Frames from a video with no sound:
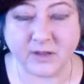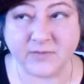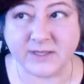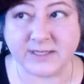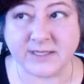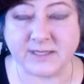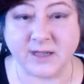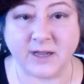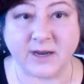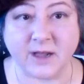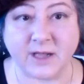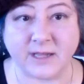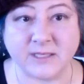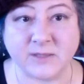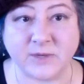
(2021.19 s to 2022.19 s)
This is on
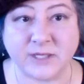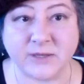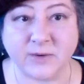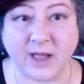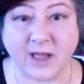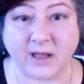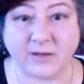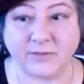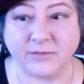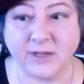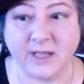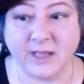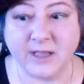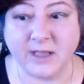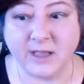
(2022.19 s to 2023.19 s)
us. We do have
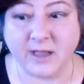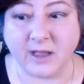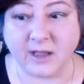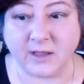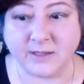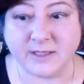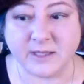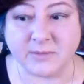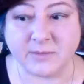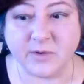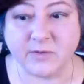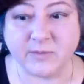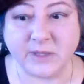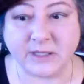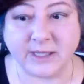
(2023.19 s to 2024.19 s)
some
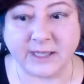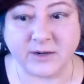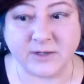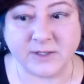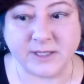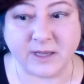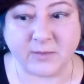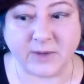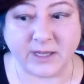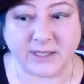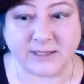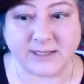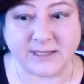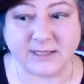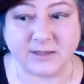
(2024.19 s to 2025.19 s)
movement leaders that we
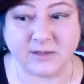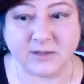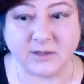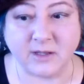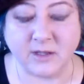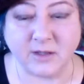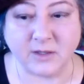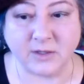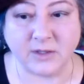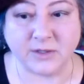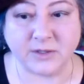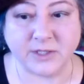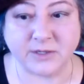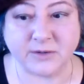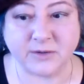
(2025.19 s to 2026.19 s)
can still
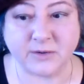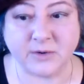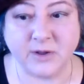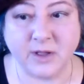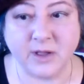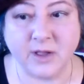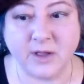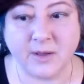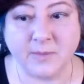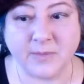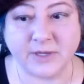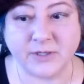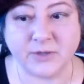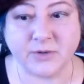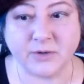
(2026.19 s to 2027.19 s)
look to,
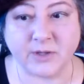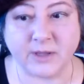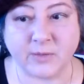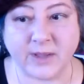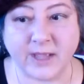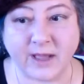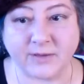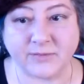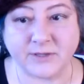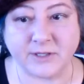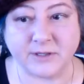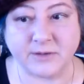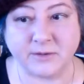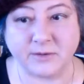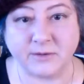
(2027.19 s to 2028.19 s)
but truly we have
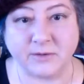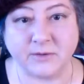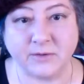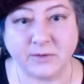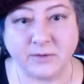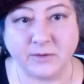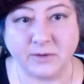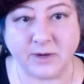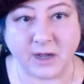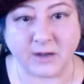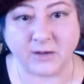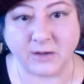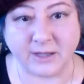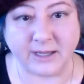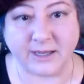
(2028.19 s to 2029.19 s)
to
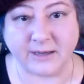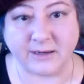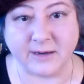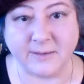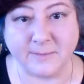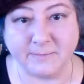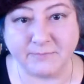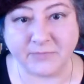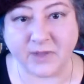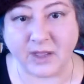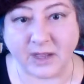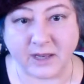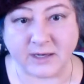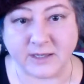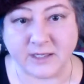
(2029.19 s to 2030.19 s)
knuckle in
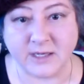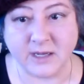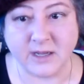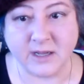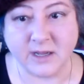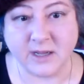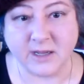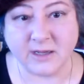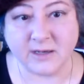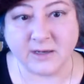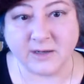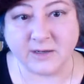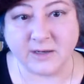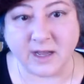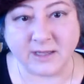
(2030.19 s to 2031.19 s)
and
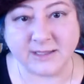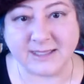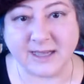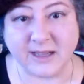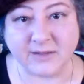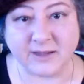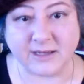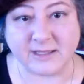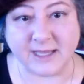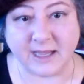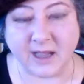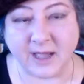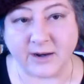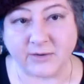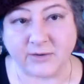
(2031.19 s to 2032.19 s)
not say things
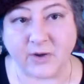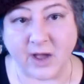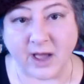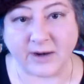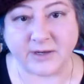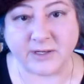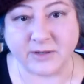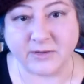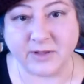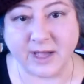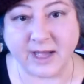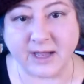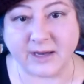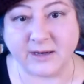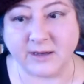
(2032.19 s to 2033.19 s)
like, I don't know how to do
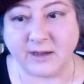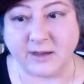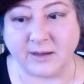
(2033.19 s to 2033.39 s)
that.